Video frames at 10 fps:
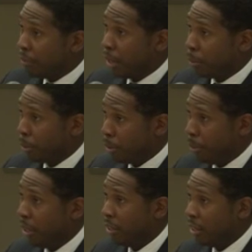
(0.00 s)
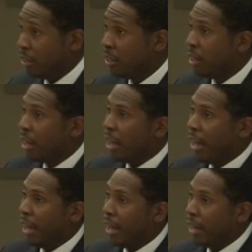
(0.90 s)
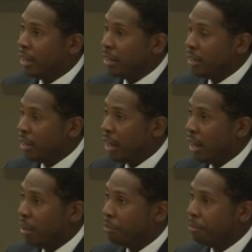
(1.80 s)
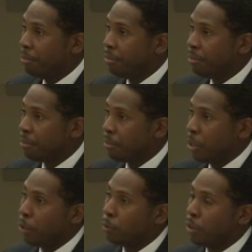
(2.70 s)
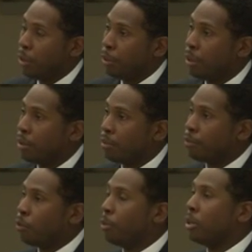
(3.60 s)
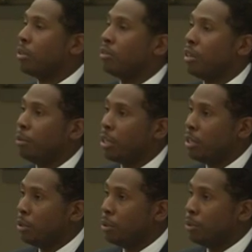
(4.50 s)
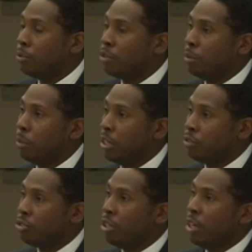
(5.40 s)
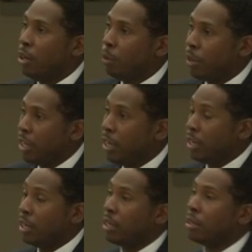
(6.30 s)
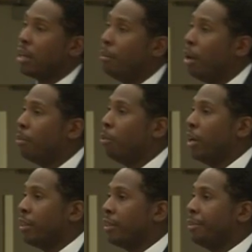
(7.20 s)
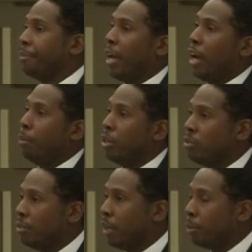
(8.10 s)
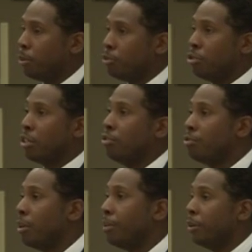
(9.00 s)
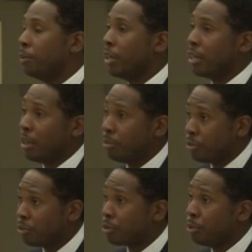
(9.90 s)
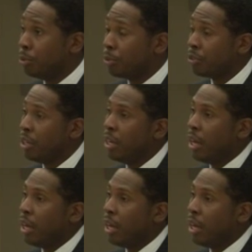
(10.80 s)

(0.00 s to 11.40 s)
developer dependent. And, you know, there are formulas that we use in which we come up with how much developers should contribute when it comes to schools.